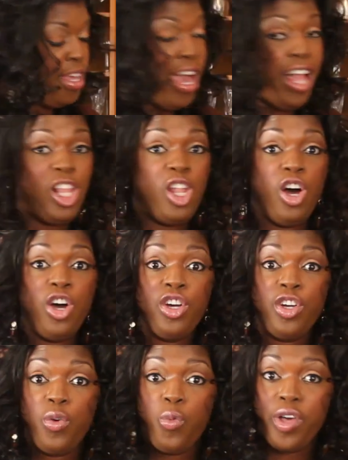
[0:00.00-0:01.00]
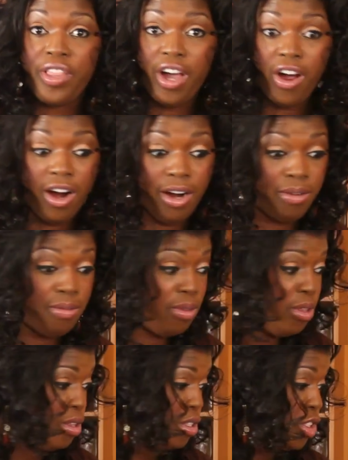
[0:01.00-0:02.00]
Along with our
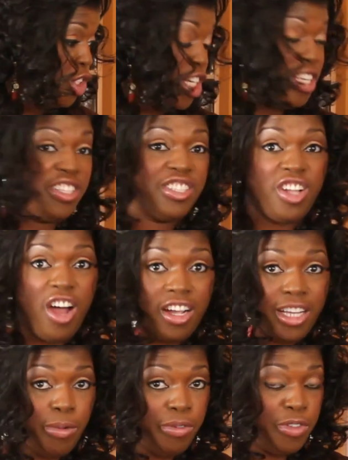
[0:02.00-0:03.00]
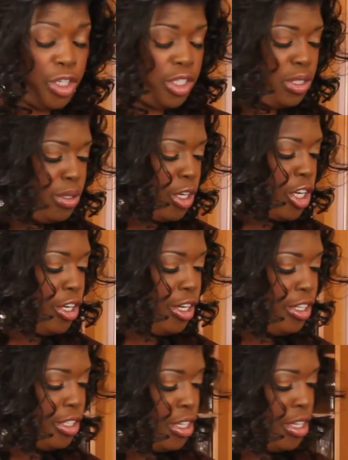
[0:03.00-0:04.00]
chicken stock that we've just
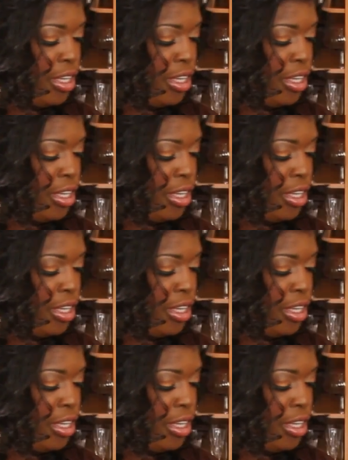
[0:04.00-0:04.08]
cooked